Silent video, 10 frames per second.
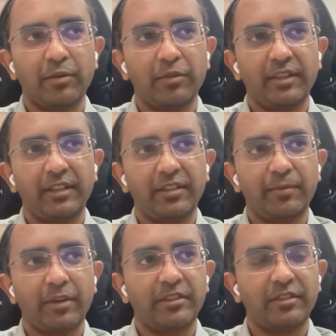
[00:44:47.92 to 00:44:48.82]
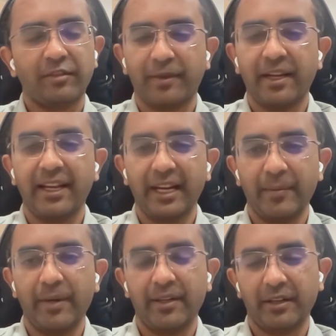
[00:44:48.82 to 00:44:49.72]
I would say these projects are fairly
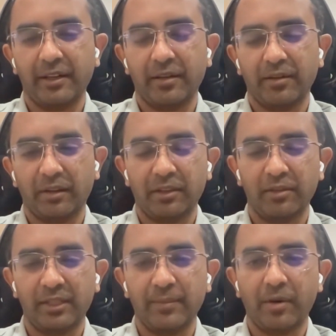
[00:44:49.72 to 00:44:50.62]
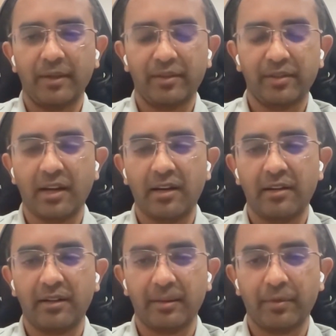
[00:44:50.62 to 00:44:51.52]
independent now. Although the MobX
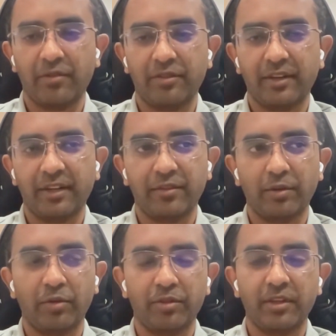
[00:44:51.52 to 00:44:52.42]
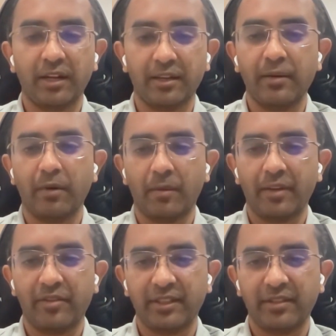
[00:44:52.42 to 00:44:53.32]
Dart repository is hosted under
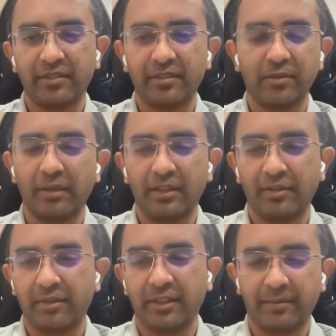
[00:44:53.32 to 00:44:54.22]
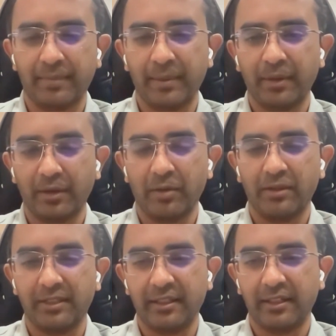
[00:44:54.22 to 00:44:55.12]
MobX.js, only so that people
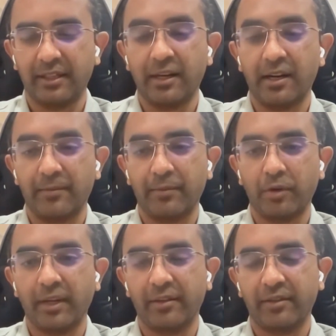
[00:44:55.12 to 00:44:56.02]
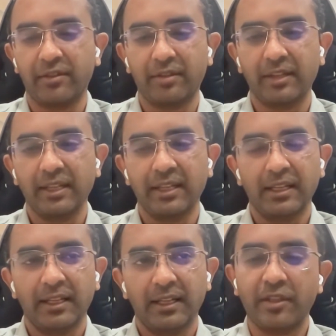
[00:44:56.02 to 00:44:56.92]
know that a Dart port exists.
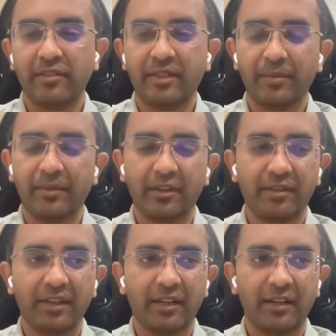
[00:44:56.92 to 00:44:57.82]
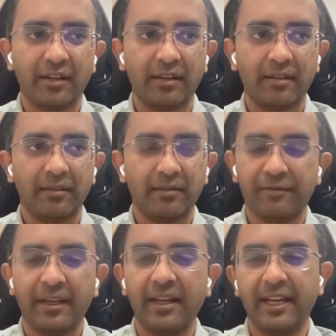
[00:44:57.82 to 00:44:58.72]
Projects themselves are
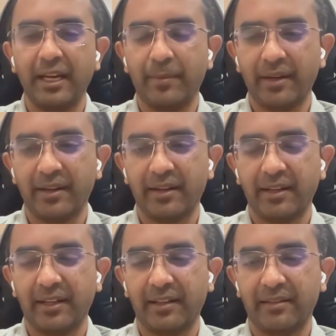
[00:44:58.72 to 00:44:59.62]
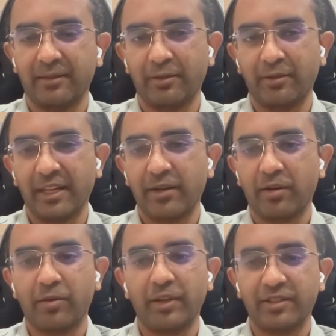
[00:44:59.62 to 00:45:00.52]
fairly independent and don't really
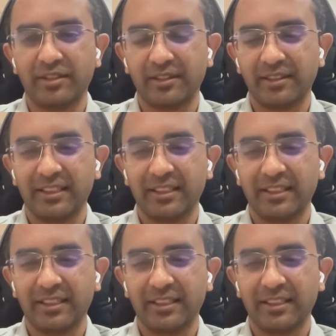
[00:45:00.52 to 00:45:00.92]
talk to each other.